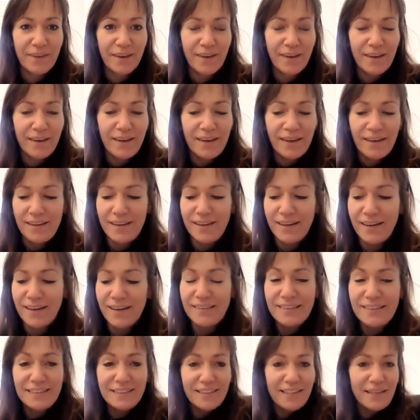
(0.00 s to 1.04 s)

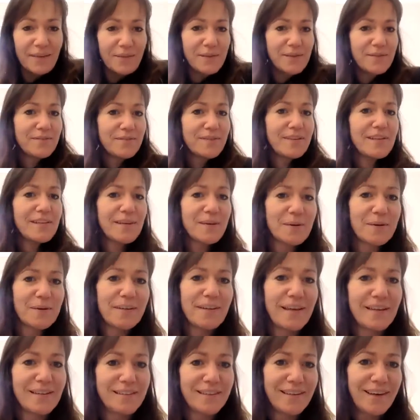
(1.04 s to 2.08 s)
It was really
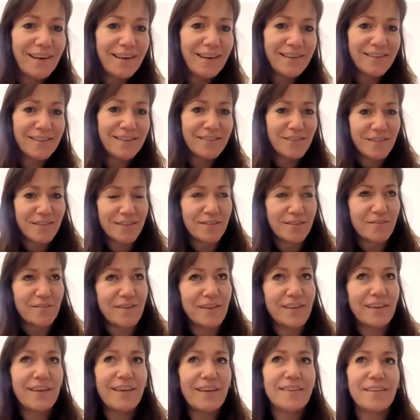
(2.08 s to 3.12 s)
cool last night, but just the
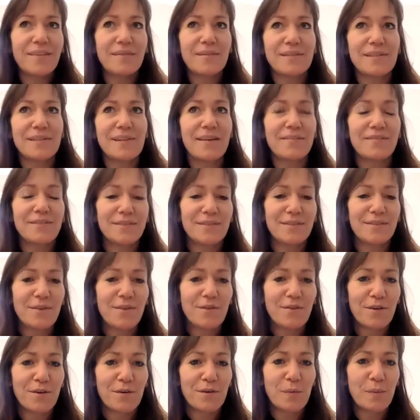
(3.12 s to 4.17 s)
feeling that was left in the
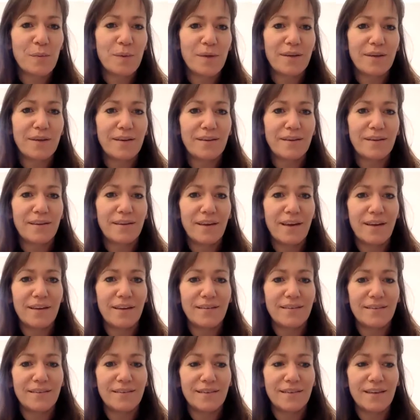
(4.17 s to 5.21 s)
group and
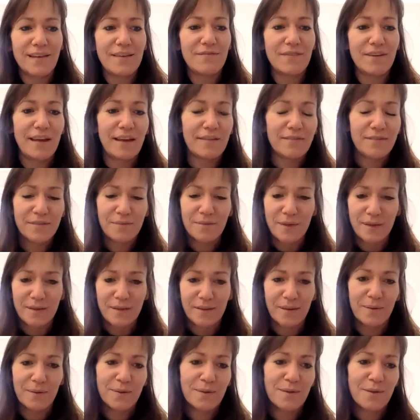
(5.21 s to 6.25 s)
even after we
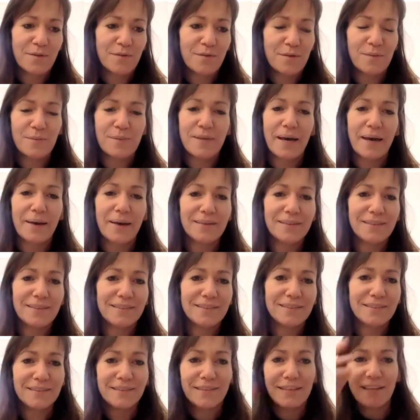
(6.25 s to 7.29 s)
closed the group down,
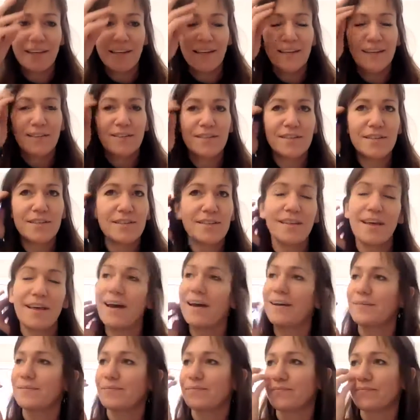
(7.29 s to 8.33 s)
and just
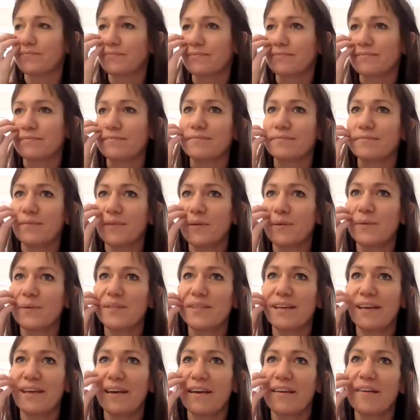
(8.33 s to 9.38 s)
that there
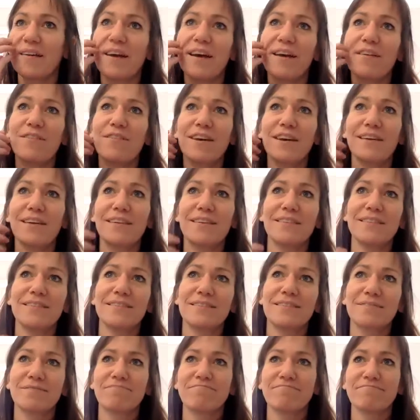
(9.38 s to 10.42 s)
was a
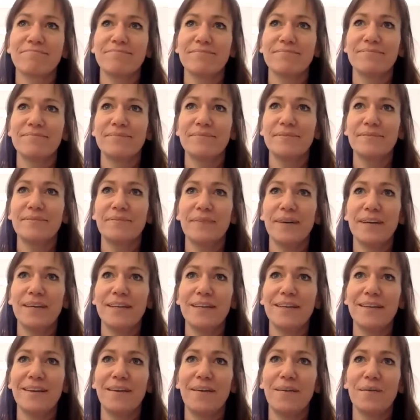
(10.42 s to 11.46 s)
real, I
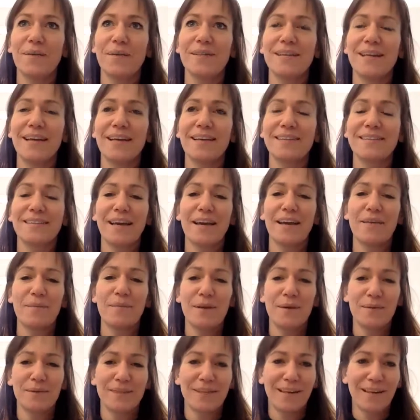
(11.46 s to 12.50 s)
don't know, it wasn't
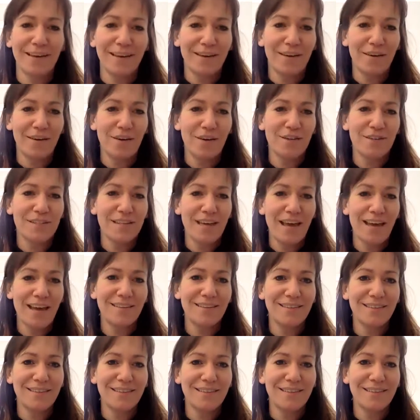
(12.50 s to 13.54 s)
excitement, it was like a
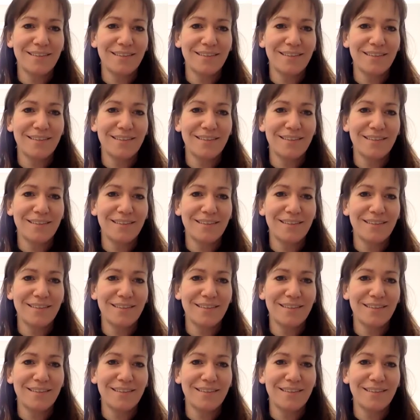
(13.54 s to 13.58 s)
content.